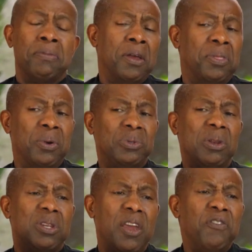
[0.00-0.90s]
Now, there's
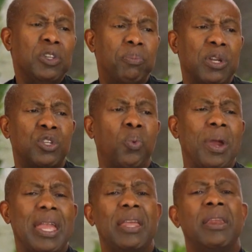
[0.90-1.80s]
a difference
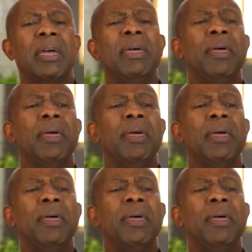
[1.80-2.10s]
between